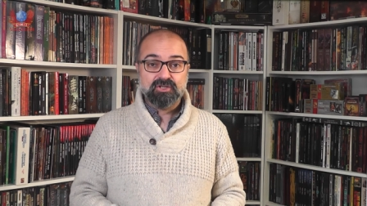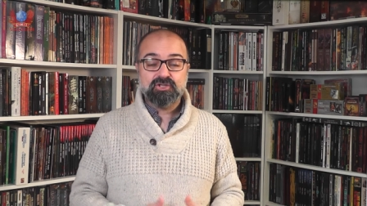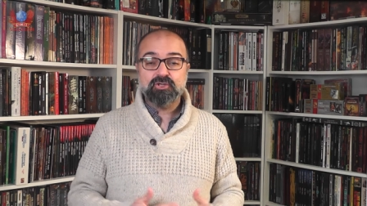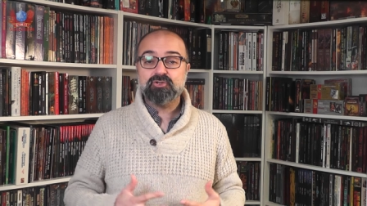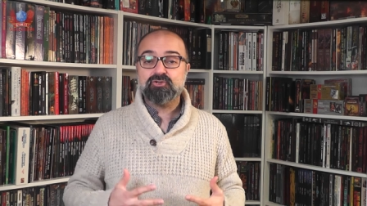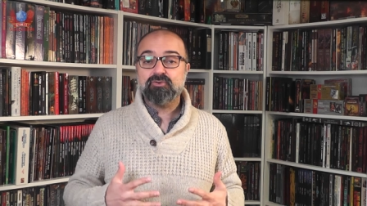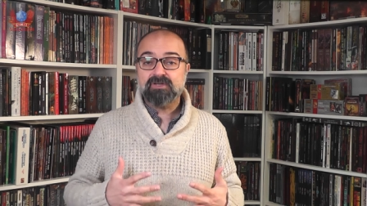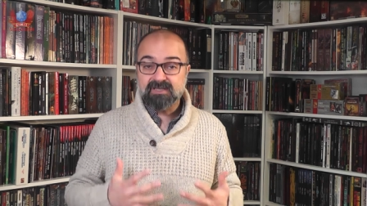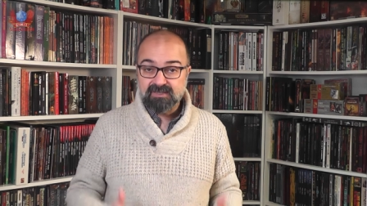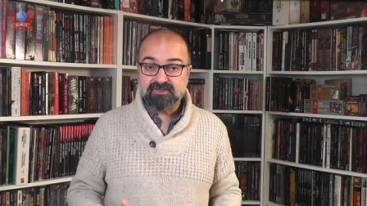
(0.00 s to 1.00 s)
due to
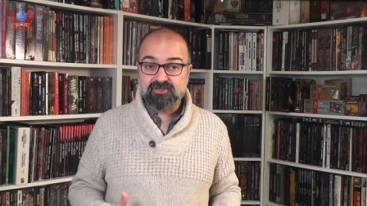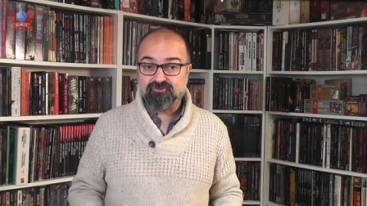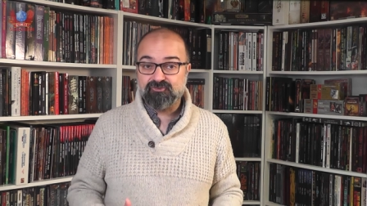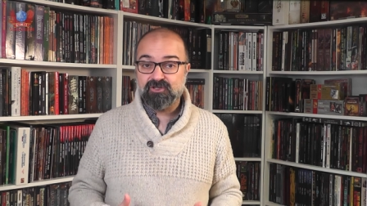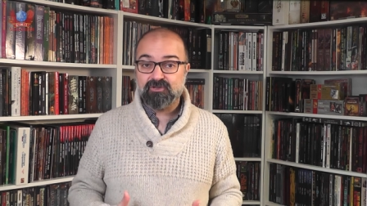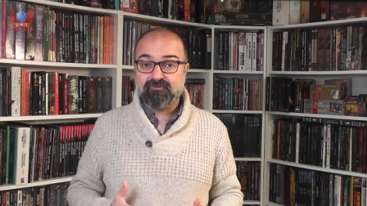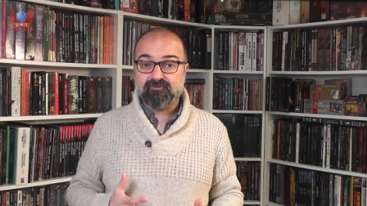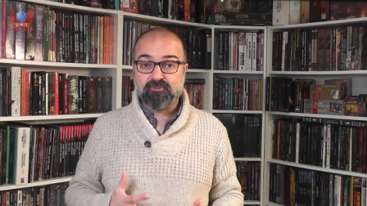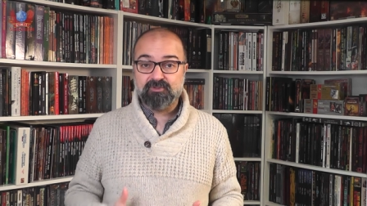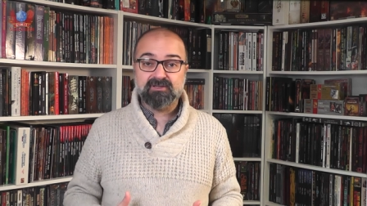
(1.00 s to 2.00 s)
history of
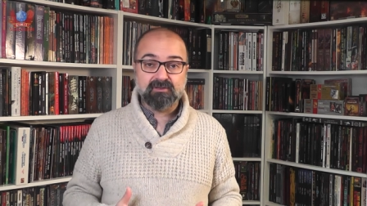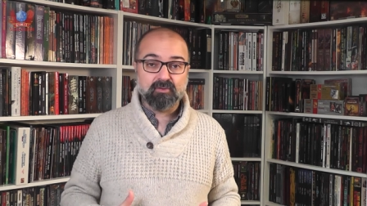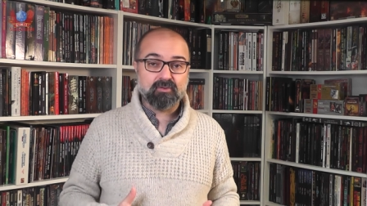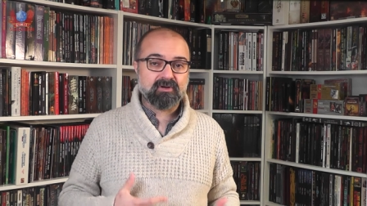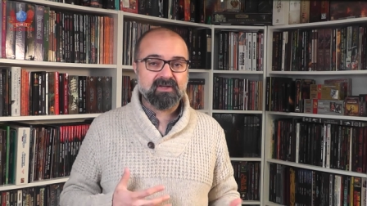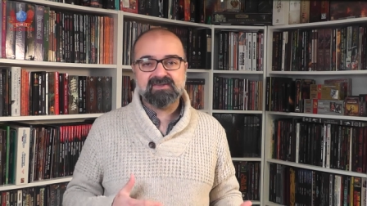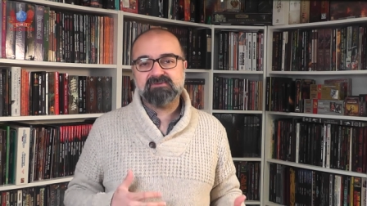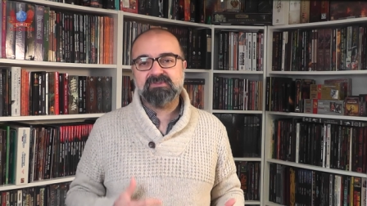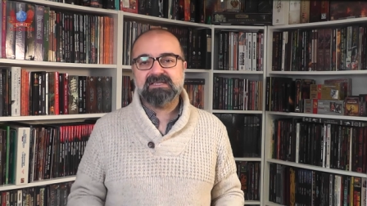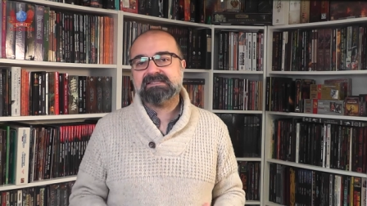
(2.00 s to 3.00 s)
forbidden lore,
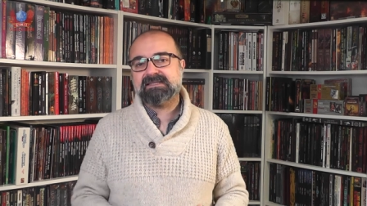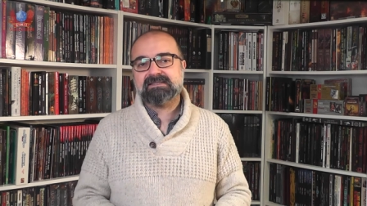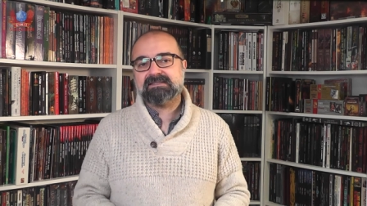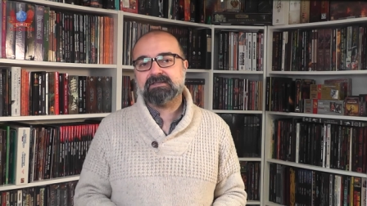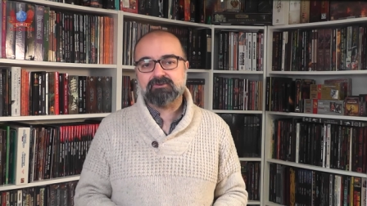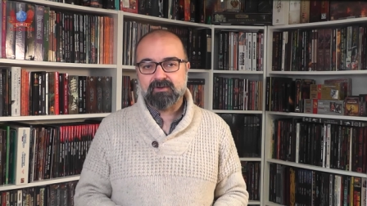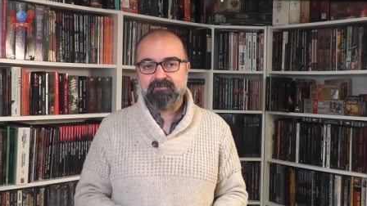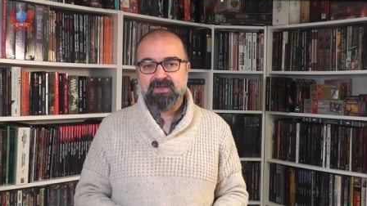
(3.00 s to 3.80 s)
SPs, etc.